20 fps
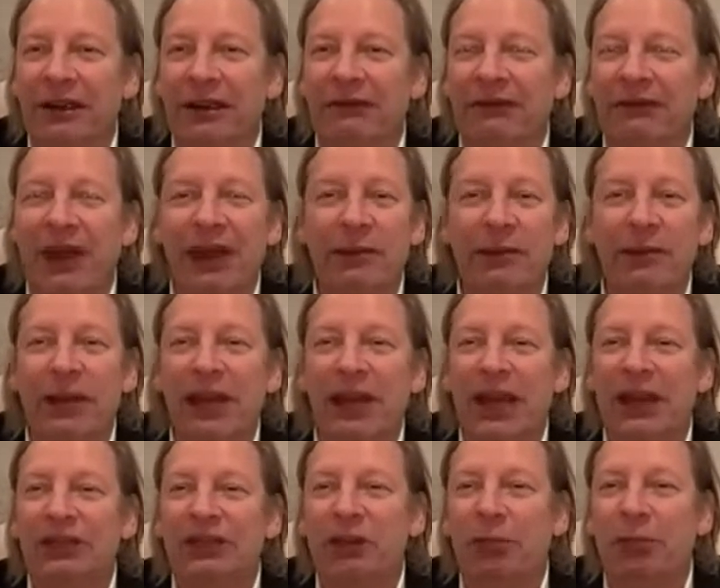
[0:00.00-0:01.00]
If anybody
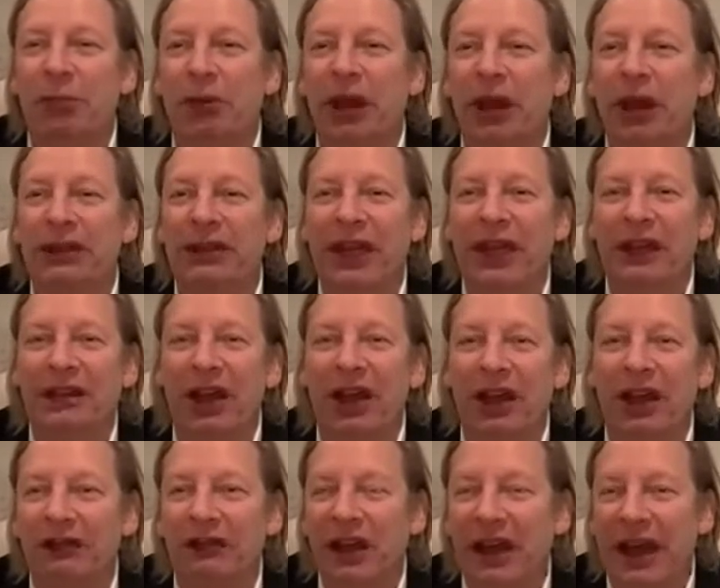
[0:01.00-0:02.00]
has a brand they
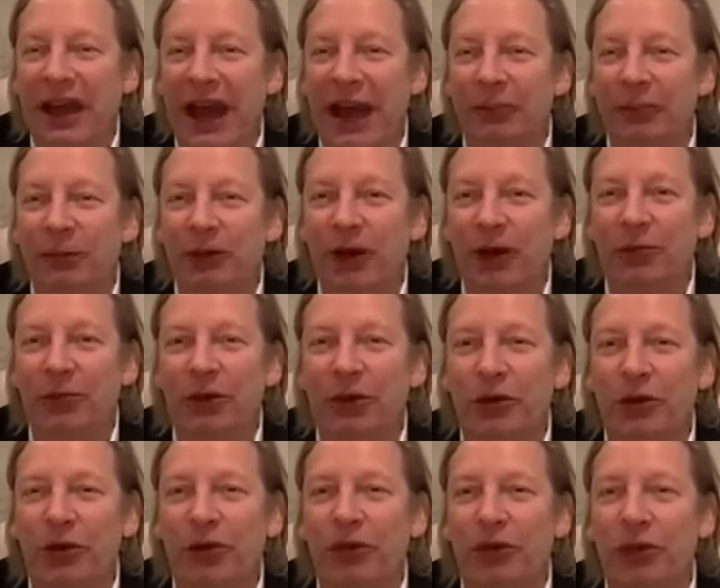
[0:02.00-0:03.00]
love, like Apple
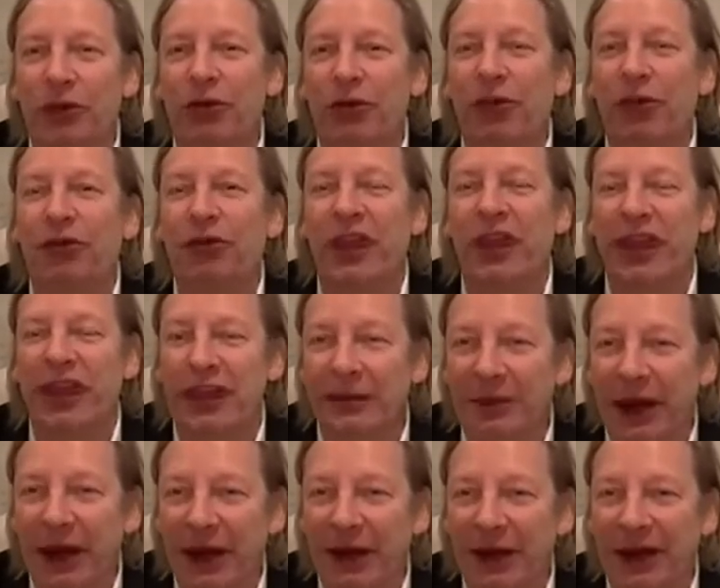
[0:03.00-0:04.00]
Computer, you think
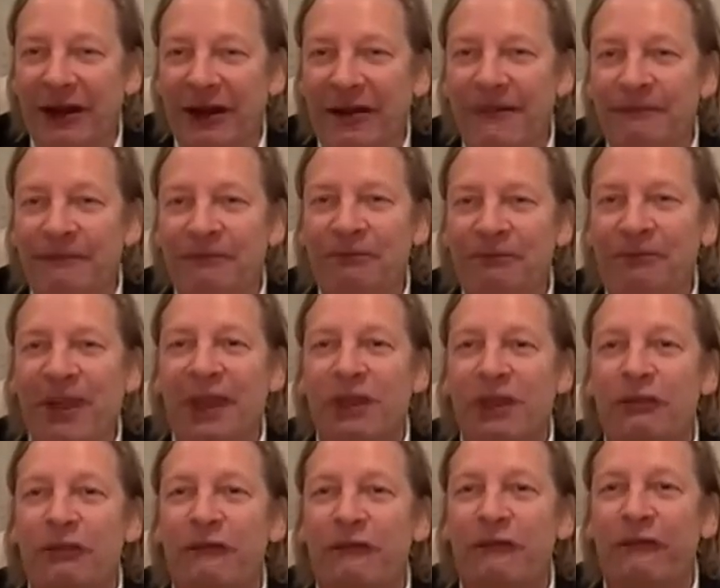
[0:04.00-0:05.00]
about it,
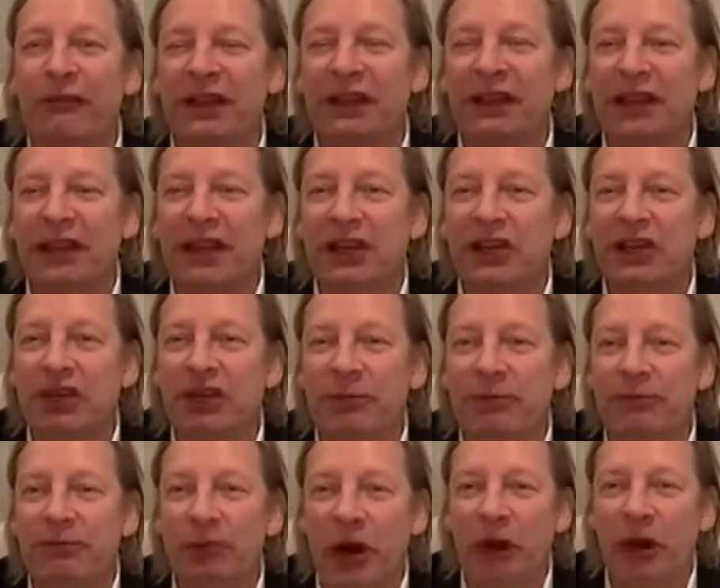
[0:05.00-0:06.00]
you feel it in your
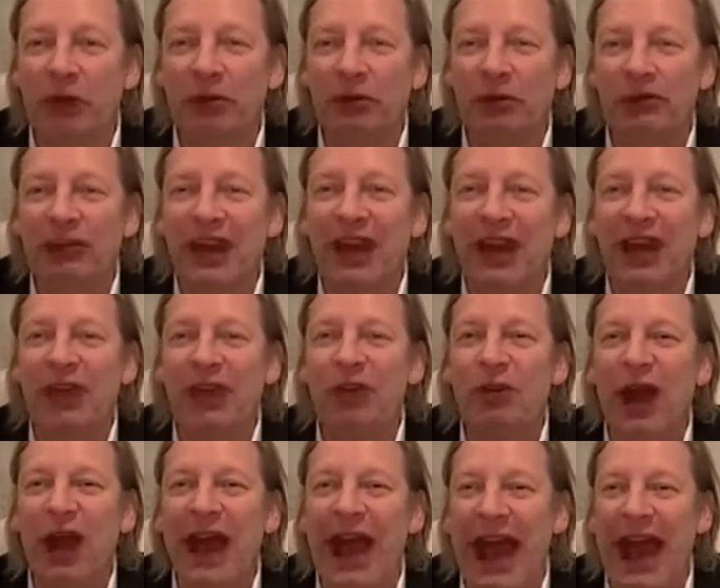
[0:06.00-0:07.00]
bones, and you
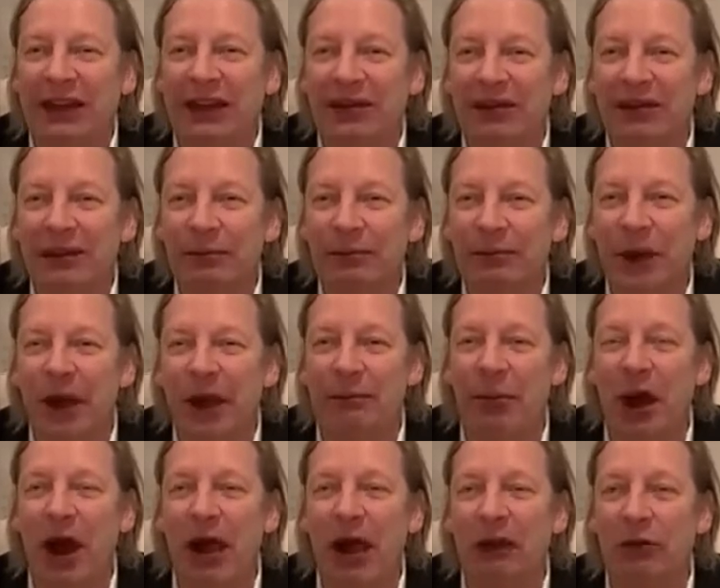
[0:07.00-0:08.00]
act by
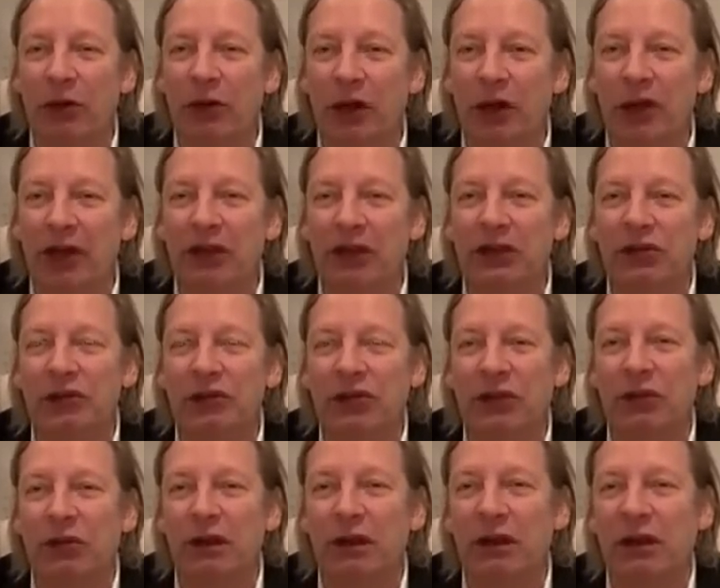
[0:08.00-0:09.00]
buying one and
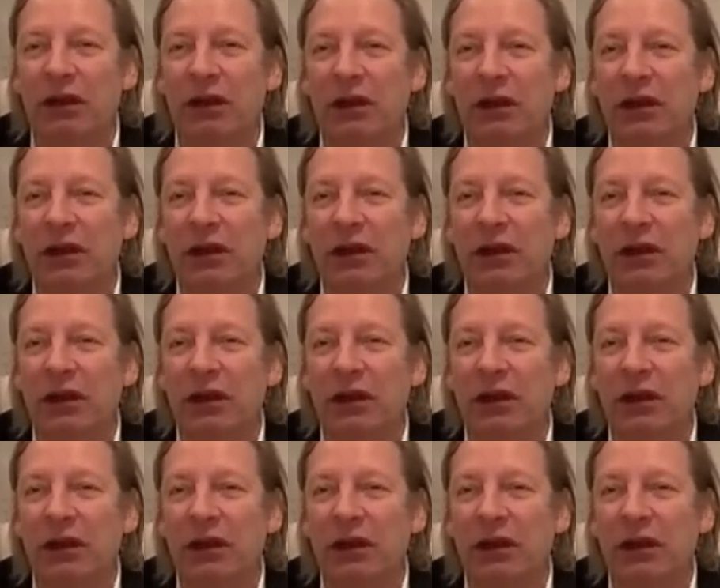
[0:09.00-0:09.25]
using one.